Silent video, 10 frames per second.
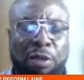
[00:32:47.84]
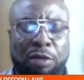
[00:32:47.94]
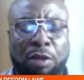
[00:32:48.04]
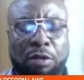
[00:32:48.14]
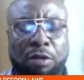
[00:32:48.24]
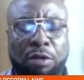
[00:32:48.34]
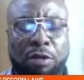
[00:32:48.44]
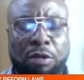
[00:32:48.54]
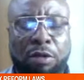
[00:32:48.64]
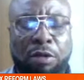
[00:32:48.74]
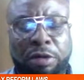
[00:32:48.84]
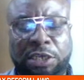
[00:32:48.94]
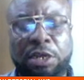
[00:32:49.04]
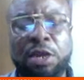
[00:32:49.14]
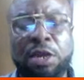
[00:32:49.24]
authority
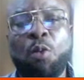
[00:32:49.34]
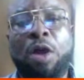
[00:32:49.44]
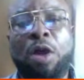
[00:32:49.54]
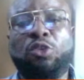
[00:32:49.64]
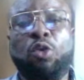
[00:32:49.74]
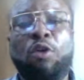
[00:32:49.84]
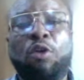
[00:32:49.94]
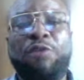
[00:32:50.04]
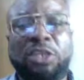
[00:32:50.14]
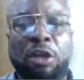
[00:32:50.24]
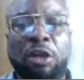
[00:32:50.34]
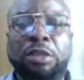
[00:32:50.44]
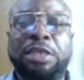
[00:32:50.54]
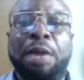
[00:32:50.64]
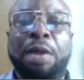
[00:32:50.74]
wants to go for a second term,
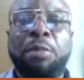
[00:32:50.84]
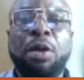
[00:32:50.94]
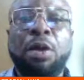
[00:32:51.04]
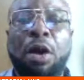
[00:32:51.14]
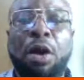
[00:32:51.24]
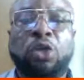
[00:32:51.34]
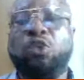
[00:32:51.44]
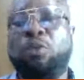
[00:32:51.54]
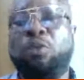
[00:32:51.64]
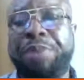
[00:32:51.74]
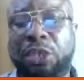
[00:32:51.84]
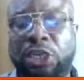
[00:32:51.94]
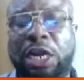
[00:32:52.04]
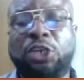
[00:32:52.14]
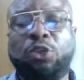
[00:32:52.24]
also be in charge
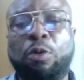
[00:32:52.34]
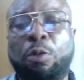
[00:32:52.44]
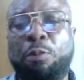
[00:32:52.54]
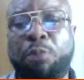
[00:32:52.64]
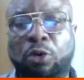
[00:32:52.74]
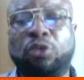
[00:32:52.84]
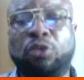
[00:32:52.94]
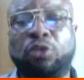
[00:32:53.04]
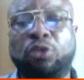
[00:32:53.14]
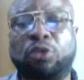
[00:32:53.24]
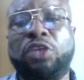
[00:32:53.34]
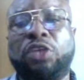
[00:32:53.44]
to produce a successor.